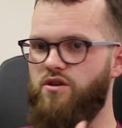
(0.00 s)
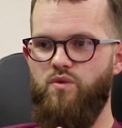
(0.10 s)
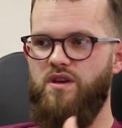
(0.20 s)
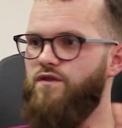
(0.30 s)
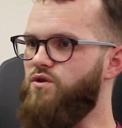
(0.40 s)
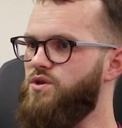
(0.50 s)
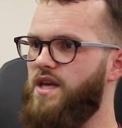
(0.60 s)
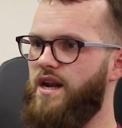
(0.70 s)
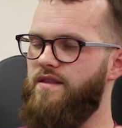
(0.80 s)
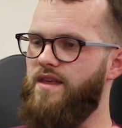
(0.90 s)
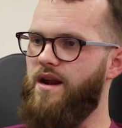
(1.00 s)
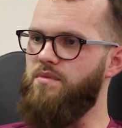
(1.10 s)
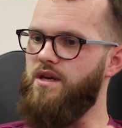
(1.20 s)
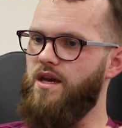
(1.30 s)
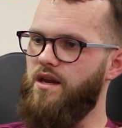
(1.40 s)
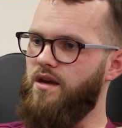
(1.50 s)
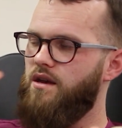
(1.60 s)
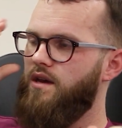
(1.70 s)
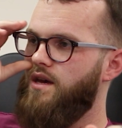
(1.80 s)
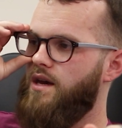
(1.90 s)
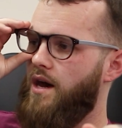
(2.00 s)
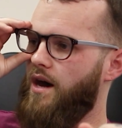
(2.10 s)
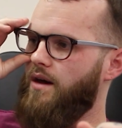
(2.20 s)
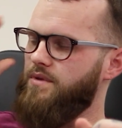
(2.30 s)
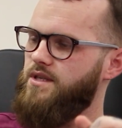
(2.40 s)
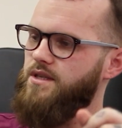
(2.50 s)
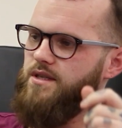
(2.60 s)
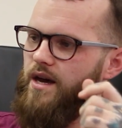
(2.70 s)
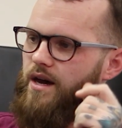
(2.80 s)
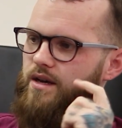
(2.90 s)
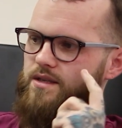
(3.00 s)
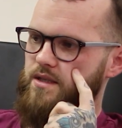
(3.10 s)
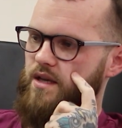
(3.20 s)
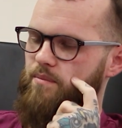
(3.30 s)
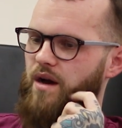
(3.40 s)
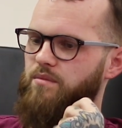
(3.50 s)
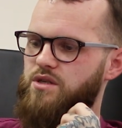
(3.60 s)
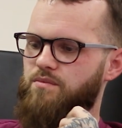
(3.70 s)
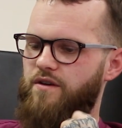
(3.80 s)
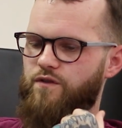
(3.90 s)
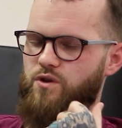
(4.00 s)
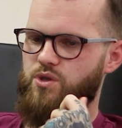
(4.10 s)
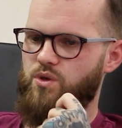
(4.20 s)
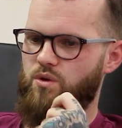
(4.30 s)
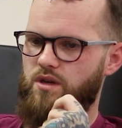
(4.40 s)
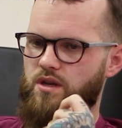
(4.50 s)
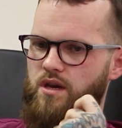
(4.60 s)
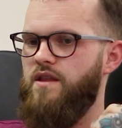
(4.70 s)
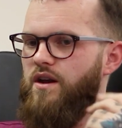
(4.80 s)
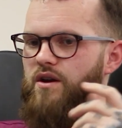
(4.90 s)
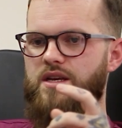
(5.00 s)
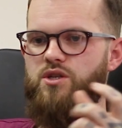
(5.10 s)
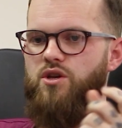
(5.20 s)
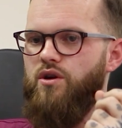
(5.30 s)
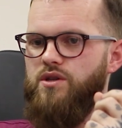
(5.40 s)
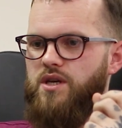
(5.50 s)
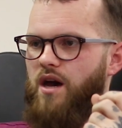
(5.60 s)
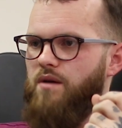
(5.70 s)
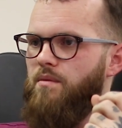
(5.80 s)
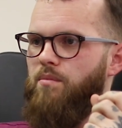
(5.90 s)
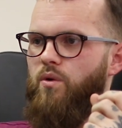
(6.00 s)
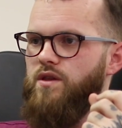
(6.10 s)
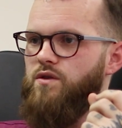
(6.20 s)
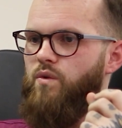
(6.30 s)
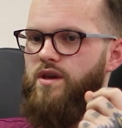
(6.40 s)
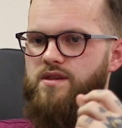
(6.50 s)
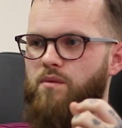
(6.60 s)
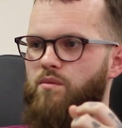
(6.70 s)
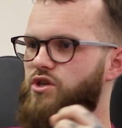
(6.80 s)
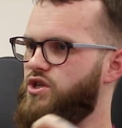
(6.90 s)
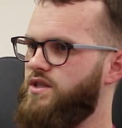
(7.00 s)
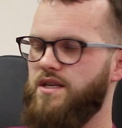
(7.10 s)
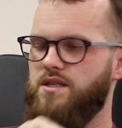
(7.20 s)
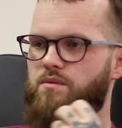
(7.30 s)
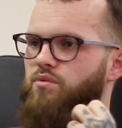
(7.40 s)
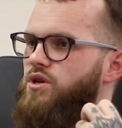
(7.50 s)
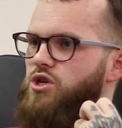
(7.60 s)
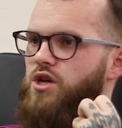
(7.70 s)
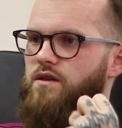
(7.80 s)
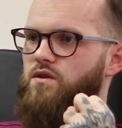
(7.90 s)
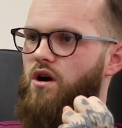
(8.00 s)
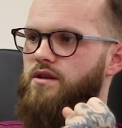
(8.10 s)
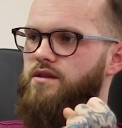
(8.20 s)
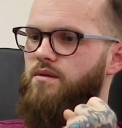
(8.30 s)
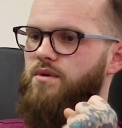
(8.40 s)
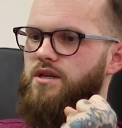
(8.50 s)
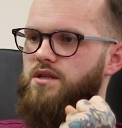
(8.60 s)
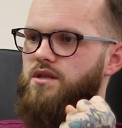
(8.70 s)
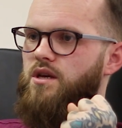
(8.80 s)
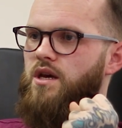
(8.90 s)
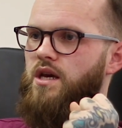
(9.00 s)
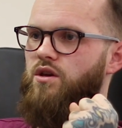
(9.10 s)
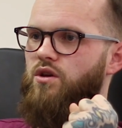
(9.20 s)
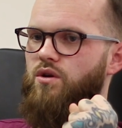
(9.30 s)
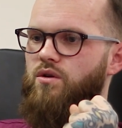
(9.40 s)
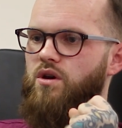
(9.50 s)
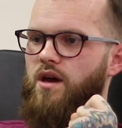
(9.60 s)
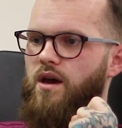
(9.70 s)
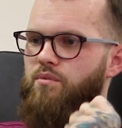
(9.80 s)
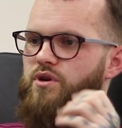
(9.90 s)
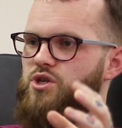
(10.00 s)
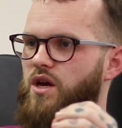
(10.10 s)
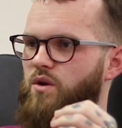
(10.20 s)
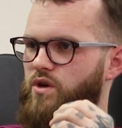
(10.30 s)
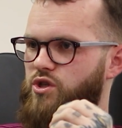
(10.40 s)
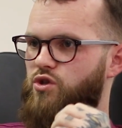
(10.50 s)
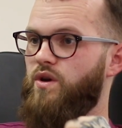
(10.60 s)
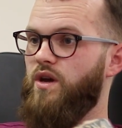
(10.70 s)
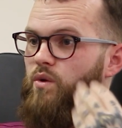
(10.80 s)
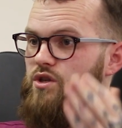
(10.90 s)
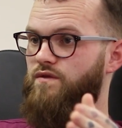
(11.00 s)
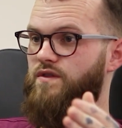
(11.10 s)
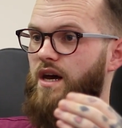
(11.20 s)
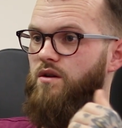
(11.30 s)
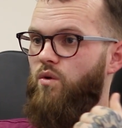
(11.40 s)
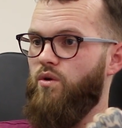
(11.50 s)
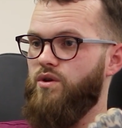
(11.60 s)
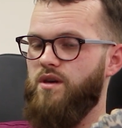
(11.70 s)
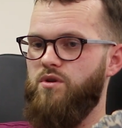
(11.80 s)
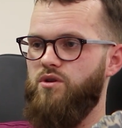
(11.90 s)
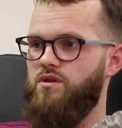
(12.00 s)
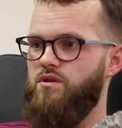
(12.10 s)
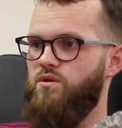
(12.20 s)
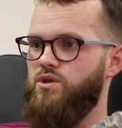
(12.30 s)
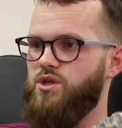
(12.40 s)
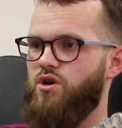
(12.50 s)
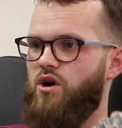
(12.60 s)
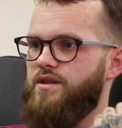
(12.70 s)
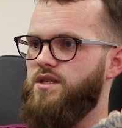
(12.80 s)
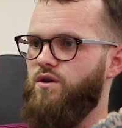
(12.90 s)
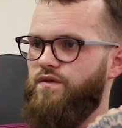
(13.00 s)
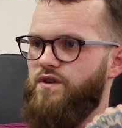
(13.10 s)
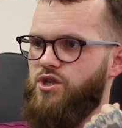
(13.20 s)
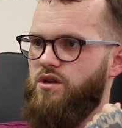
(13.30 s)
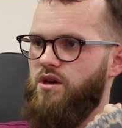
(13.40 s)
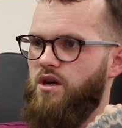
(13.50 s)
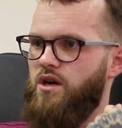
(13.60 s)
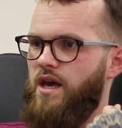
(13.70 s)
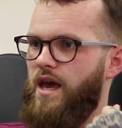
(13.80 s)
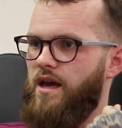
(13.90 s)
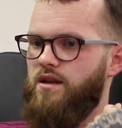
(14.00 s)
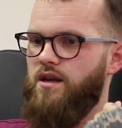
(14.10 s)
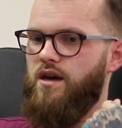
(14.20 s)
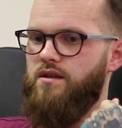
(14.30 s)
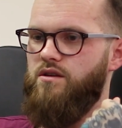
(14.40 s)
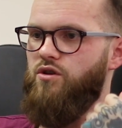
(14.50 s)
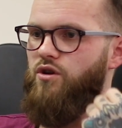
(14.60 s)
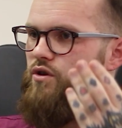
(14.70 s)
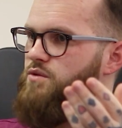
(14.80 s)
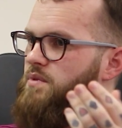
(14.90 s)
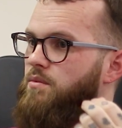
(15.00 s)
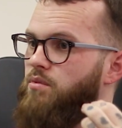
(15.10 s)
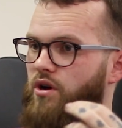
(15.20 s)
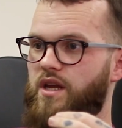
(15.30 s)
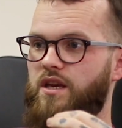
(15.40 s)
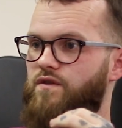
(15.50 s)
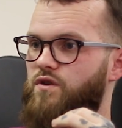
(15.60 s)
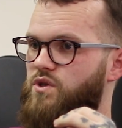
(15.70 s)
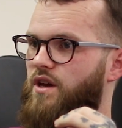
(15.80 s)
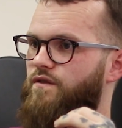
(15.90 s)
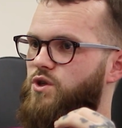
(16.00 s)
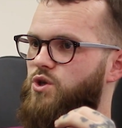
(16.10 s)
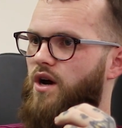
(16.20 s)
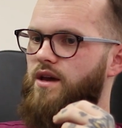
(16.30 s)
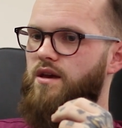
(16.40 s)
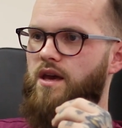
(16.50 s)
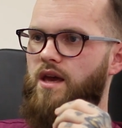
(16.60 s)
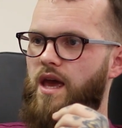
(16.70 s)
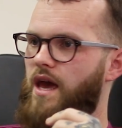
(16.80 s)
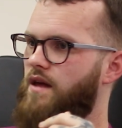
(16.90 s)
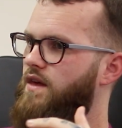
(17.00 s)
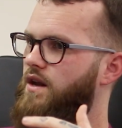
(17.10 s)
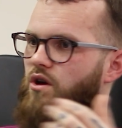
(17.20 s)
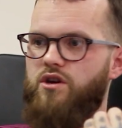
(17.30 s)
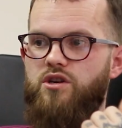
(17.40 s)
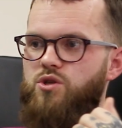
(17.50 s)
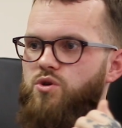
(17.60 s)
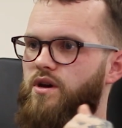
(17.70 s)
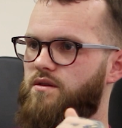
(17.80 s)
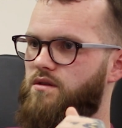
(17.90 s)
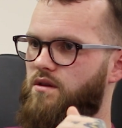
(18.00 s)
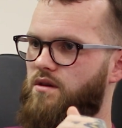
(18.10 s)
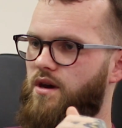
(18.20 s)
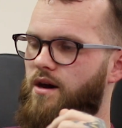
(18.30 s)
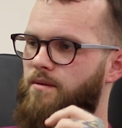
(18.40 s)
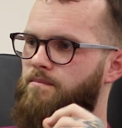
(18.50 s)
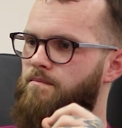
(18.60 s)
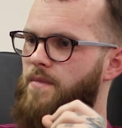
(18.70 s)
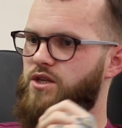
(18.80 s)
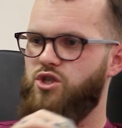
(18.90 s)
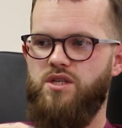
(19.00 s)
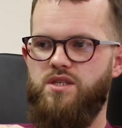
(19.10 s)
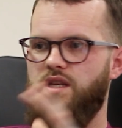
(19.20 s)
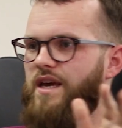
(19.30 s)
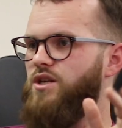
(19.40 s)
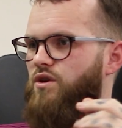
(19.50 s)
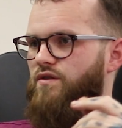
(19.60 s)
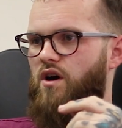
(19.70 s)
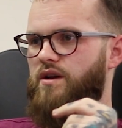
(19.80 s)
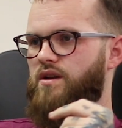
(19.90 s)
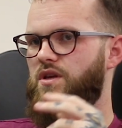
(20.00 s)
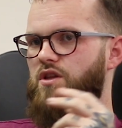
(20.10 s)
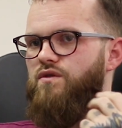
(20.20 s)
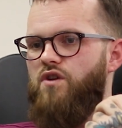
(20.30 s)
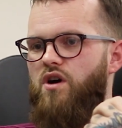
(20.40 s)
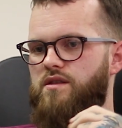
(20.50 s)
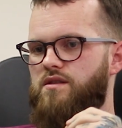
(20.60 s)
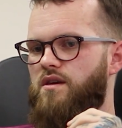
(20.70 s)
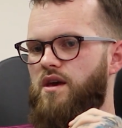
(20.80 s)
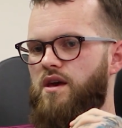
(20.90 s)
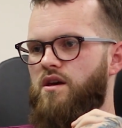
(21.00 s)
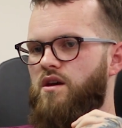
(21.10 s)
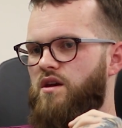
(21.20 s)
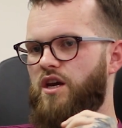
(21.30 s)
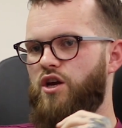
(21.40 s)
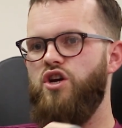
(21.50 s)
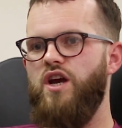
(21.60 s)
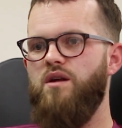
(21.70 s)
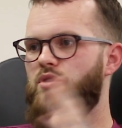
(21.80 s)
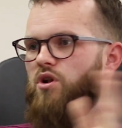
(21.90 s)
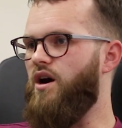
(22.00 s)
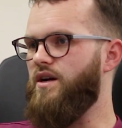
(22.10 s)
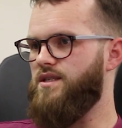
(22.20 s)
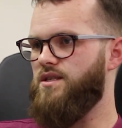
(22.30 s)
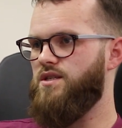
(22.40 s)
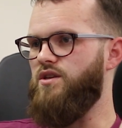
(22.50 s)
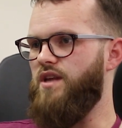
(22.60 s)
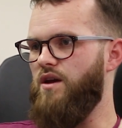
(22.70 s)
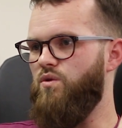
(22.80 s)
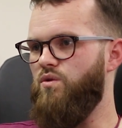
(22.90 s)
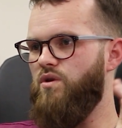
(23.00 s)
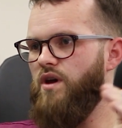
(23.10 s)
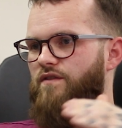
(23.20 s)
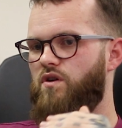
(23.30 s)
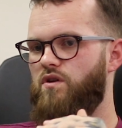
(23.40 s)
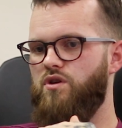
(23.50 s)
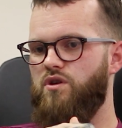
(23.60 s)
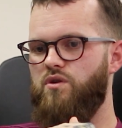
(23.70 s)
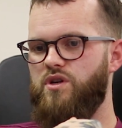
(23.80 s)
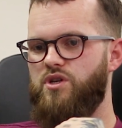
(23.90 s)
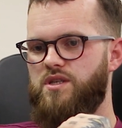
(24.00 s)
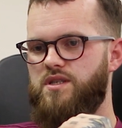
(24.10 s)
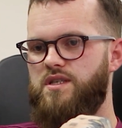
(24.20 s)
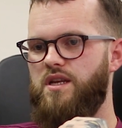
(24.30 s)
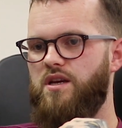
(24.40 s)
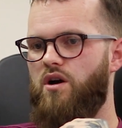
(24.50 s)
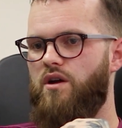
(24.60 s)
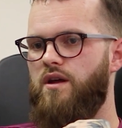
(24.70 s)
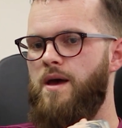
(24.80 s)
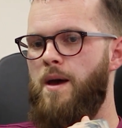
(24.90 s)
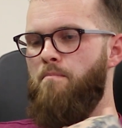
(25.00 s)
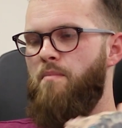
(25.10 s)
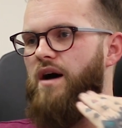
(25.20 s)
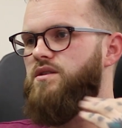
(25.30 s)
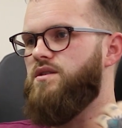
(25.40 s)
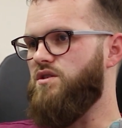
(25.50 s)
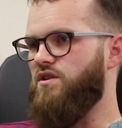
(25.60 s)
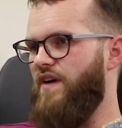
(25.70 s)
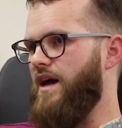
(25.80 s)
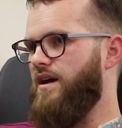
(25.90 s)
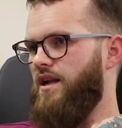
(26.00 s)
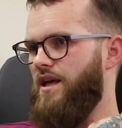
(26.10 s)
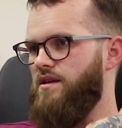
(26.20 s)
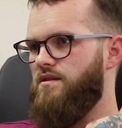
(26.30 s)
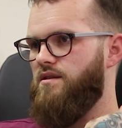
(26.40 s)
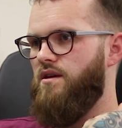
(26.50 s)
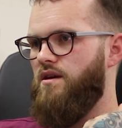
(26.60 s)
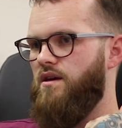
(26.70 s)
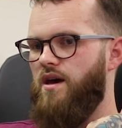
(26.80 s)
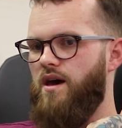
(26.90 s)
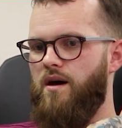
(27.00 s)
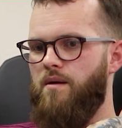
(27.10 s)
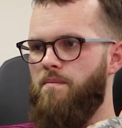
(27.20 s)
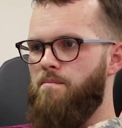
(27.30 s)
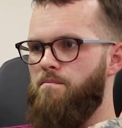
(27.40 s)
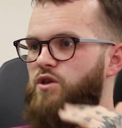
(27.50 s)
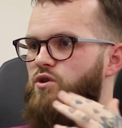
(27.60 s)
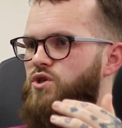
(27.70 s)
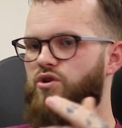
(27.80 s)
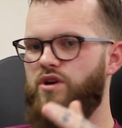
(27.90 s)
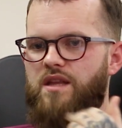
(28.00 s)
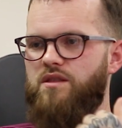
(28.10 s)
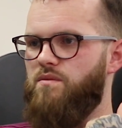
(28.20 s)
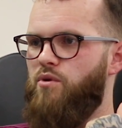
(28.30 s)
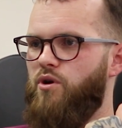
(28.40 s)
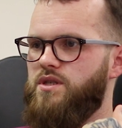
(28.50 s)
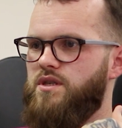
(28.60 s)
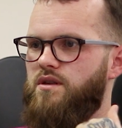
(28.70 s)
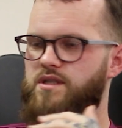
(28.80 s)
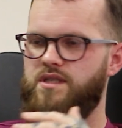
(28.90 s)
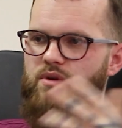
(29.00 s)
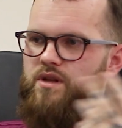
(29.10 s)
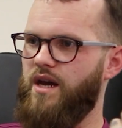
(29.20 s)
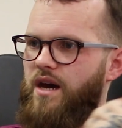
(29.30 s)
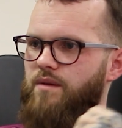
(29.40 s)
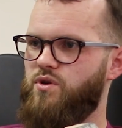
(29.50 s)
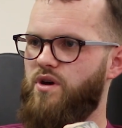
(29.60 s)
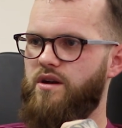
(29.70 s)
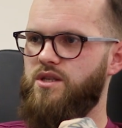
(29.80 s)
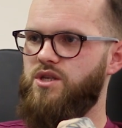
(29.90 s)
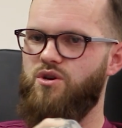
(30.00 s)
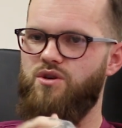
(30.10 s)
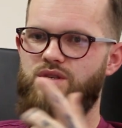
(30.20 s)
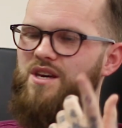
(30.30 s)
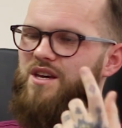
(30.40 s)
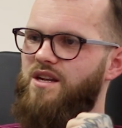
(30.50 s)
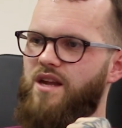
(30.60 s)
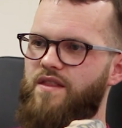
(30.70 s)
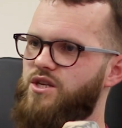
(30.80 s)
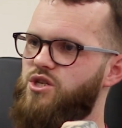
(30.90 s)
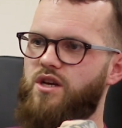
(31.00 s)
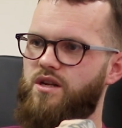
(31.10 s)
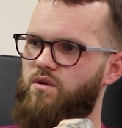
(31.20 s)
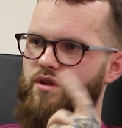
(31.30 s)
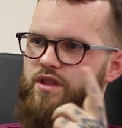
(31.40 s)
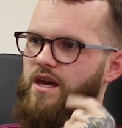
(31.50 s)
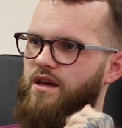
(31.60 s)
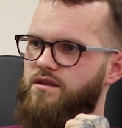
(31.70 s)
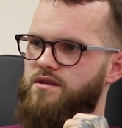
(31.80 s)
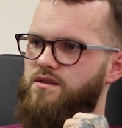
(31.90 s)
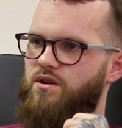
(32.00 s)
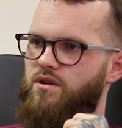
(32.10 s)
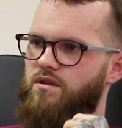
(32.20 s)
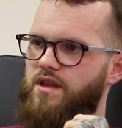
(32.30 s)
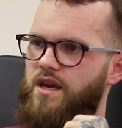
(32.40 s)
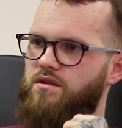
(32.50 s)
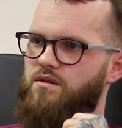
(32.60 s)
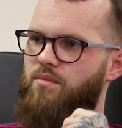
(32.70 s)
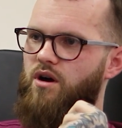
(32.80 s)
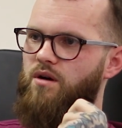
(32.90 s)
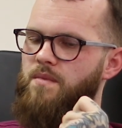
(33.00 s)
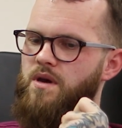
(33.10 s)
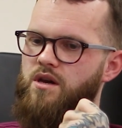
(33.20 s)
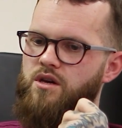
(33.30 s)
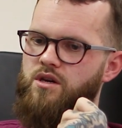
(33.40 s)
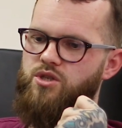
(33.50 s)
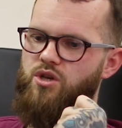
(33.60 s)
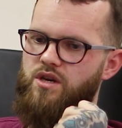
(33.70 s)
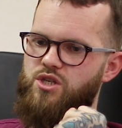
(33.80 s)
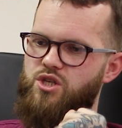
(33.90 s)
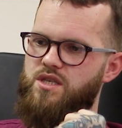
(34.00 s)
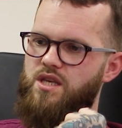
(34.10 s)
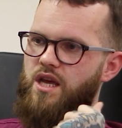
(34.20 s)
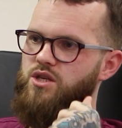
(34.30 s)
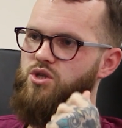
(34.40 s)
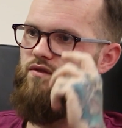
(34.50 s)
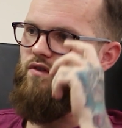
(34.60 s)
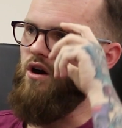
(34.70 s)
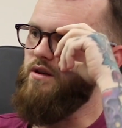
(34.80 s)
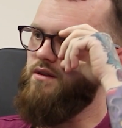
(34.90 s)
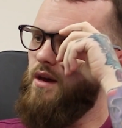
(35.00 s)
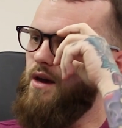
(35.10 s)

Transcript: the reviews that I, that I've been getting um, since I since I published my first story. There is going to come a point where someone just doesn't appreciate your art, someone doesn't you know appreciate what you're doing, what you've done, or someone who, who just can't see your vision. And uh, you know those people are going to give your stuff a try, and they're not going to enjoy it. Um, it's just the nature of art. I mean, you've got yeah. incredible artists today who have, you know, who are just sitting on mountains of accolades. Um, but you're still going to get the person, someone that comes around and just goes, now they shit or they ain't, you know, they ain't they the bomb. Yeah. So it's just the nature of art.